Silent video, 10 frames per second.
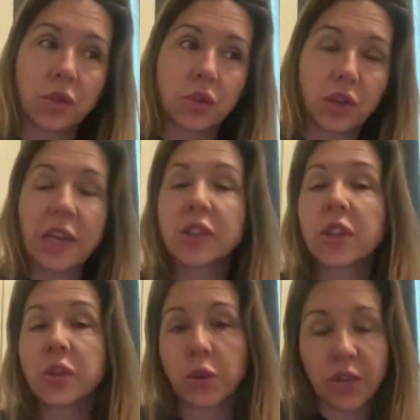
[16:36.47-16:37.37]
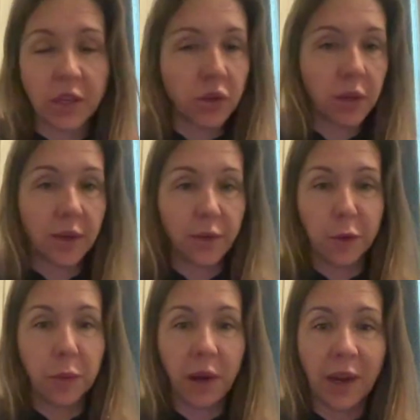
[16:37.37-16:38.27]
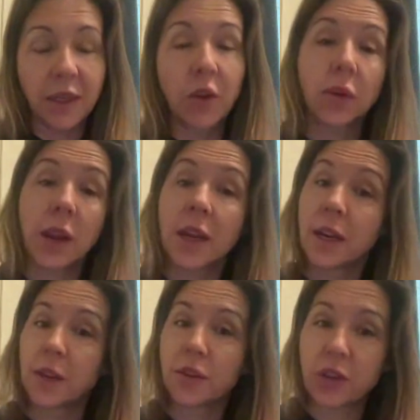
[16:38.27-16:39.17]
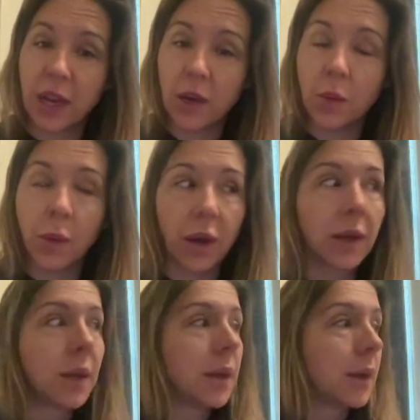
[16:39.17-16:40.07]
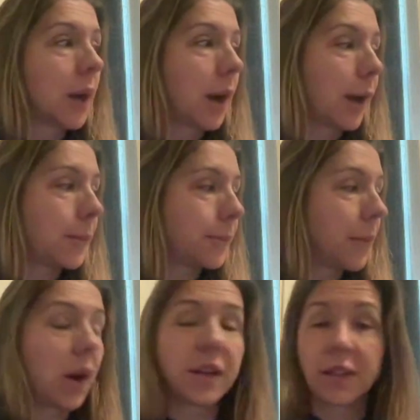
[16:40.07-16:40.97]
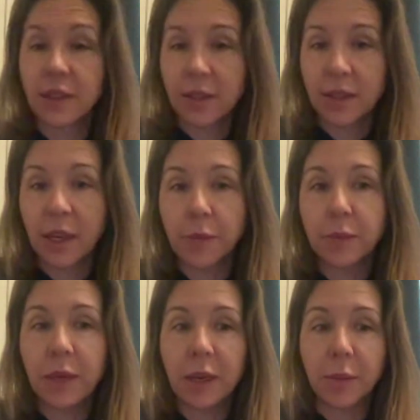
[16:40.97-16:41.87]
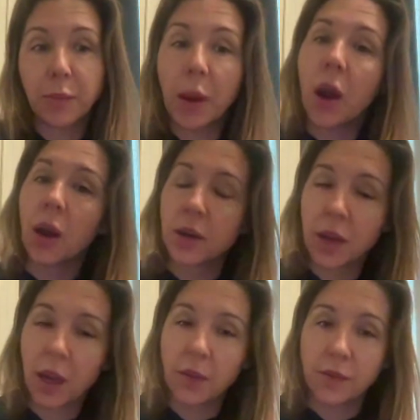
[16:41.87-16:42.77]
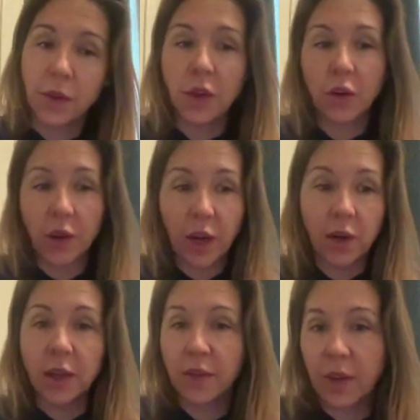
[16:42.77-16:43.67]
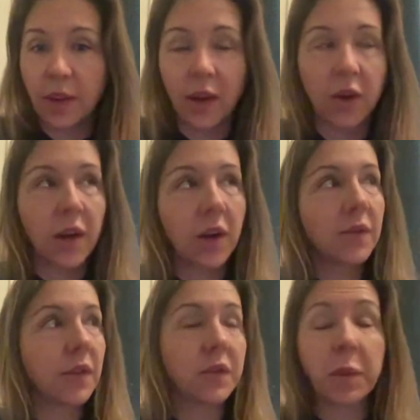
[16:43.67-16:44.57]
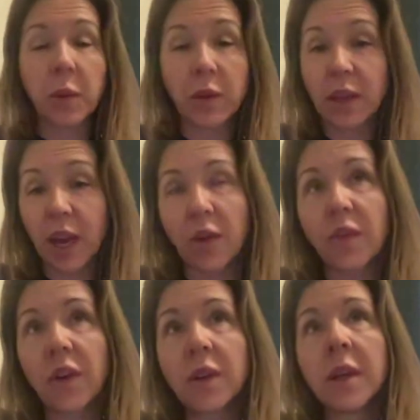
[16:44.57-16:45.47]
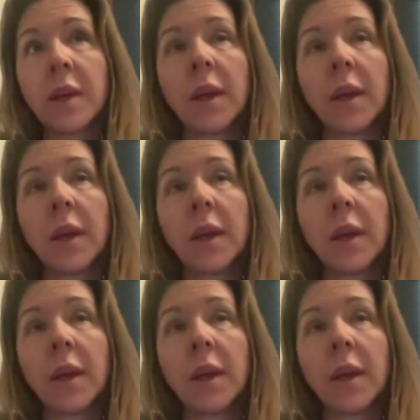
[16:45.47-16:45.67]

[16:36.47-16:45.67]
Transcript: change the trajectory of your brand and create another channel where audiences can be part of your narrative and their narrative, you have to be really careful